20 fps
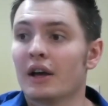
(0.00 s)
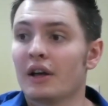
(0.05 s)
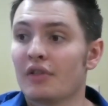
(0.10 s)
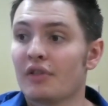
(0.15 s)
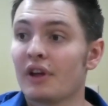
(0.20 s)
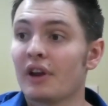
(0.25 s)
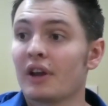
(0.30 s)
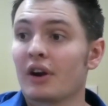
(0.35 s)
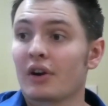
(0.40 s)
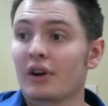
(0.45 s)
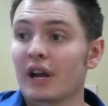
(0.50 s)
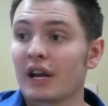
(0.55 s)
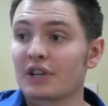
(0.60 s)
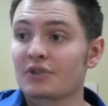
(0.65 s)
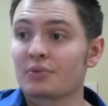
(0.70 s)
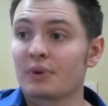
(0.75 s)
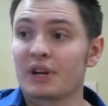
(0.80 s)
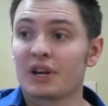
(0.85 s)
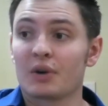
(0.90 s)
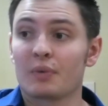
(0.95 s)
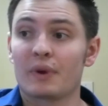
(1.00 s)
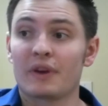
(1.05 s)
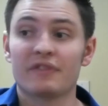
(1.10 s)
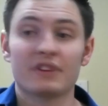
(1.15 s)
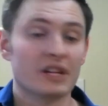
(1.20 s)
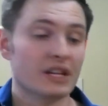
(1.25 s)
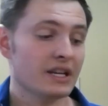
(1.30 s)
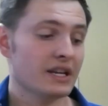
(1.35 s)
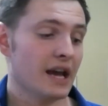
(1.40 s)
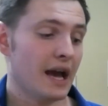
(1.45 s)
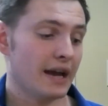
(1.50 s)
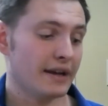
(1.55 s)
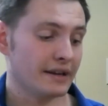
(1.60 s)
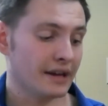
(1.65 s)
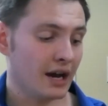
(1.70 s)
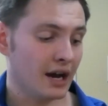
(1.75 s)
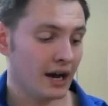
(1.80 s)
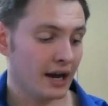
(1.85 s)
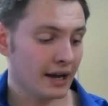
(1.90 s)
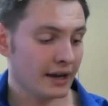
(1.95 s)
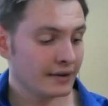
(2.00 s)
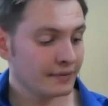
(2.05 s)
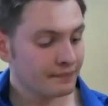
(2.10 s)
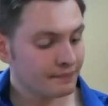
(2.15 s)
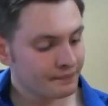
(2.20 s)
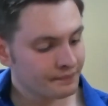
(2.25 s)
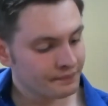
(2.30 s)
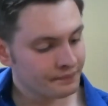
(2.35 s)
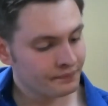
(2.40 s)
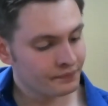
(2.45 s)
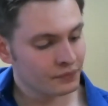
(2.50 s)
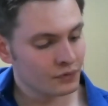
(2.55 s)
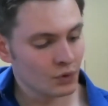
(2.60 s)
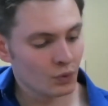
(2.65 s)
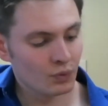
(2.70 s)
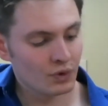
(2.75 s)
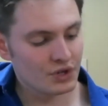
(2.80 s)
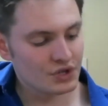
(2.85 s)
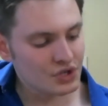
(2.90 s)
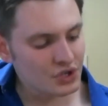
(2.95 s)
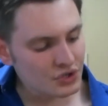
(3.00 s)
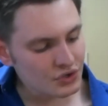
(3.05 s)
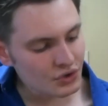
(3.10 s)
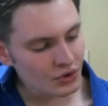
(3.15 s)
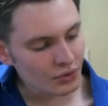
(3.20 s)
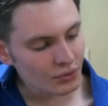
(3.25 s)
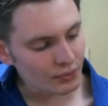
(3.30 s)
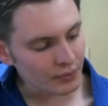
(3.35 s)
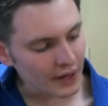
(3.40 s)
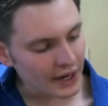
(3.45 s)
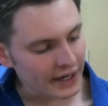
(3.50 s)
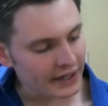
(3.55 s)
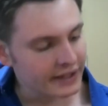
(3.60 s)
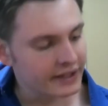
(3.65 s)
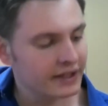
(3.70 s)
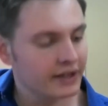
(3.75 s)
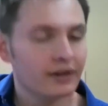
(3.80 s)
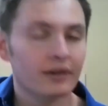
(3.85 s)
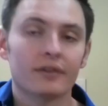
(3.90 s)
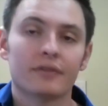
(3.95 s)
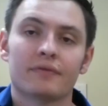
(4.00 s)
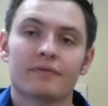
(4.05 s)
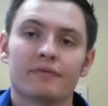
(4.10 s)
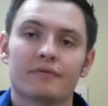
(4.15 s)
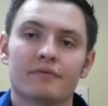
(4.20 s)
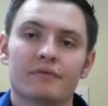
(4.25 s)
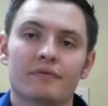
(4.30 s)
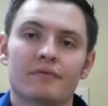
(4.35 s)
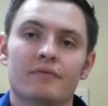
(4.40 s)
Then our next one here, we have an E add 9, which is right here. It's